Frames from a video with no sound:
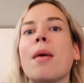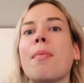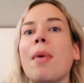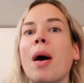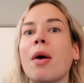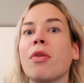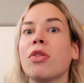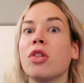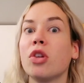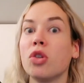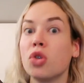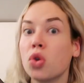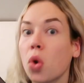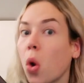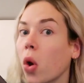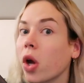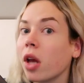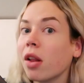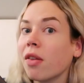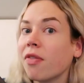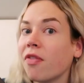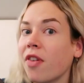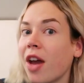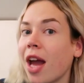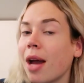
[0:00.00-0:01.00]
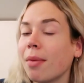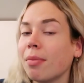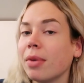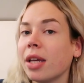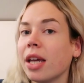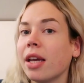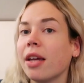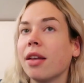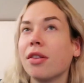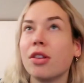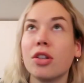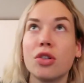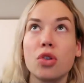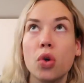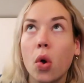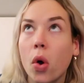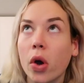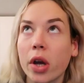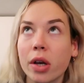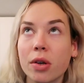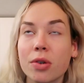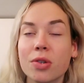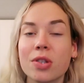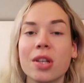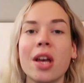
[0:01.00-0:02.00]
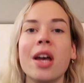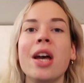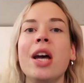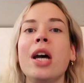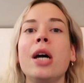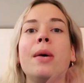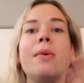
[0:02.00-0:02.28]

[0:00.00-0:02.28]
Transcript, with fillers: about the Doyle family, the Doyles,